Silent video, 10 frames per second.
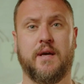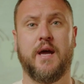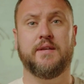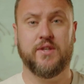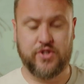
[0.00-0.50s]

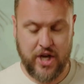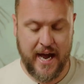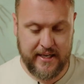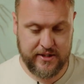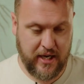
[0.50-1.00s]
It's to
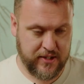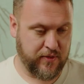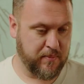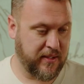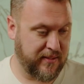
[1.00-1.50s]
change us
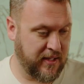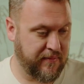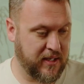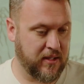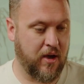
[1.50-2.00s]
from
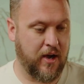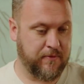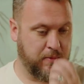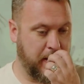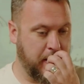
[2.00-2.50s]
living a
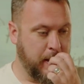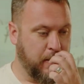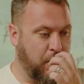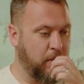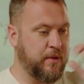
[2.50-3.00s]
life where
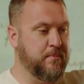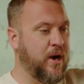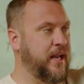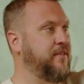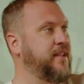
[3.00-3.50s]
while we
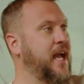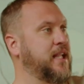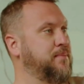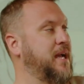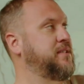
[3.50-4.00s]
might have the
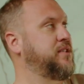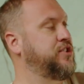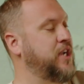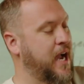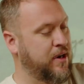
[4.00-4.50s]
alabaster
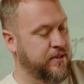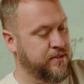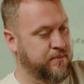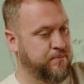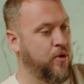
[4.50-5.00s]
jar
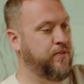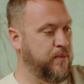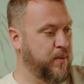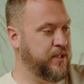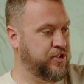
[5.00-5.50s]
and
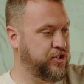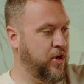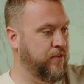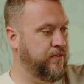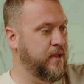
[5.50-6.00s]
perfume on the
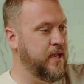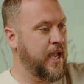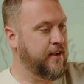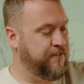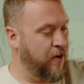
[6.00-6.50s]
shelf
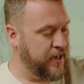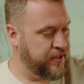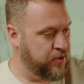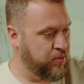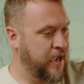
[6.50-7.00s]
and
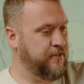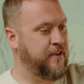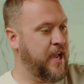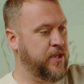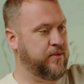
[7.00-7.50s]
find great
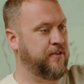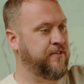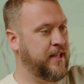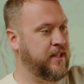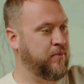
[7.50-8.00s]
value in the
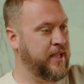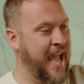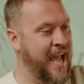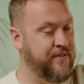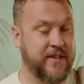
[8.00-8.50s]
fact that we
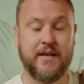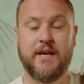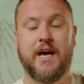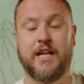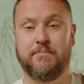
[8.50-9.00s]
have it
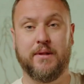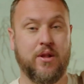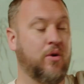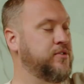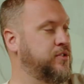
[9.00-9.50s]
and it
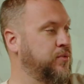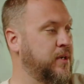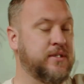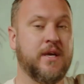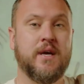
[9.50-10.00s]
belongs to us,